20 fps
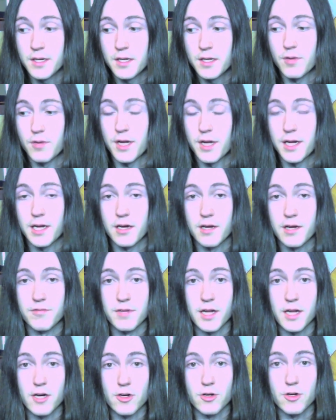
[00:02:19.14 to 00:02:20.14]
right now I've
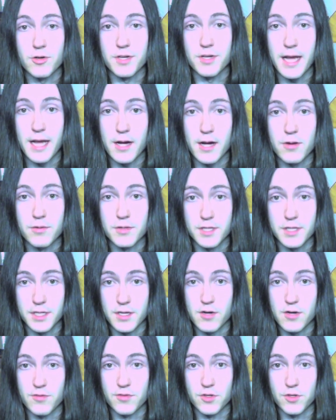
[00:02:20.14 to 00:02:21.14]
narrowed down the
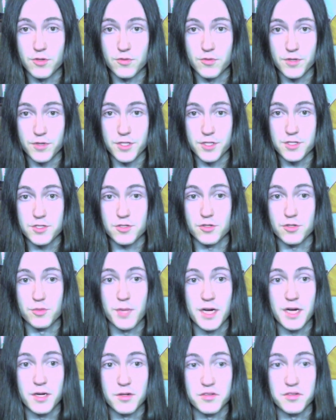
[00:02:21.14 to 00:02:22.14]
interview footage to
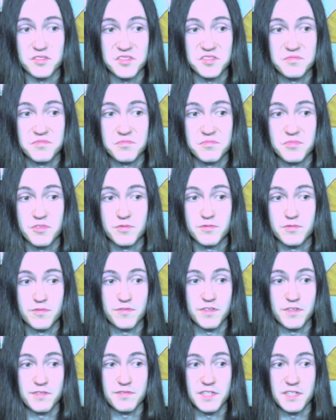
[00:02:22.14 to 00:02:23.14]
about
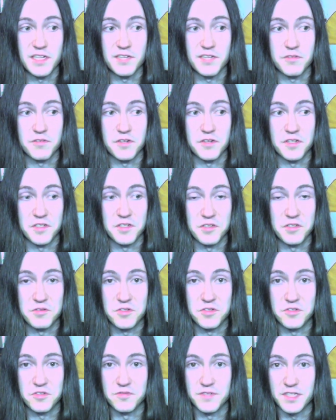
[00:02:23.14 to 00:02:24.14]
50 different
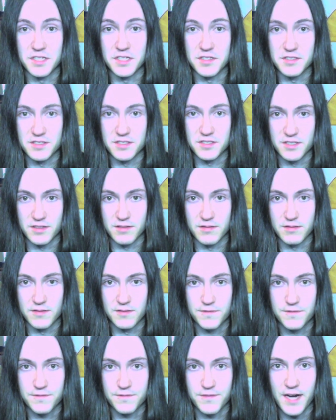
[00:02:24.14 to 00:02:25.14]
YouTube videos and
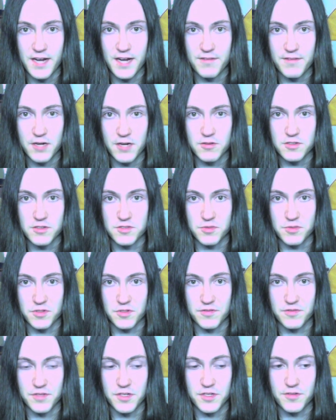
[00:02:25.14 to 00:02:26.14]
5 hours worth
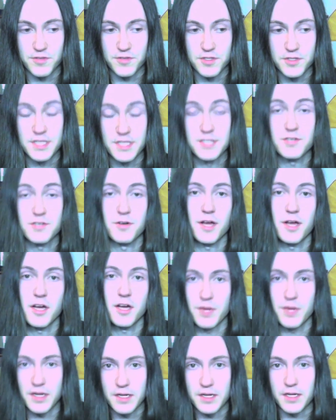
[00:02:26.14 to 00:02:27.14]
of interviews, and so now
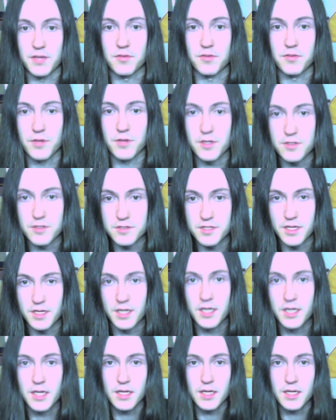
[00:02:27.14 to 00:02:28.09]
I'm editing through those and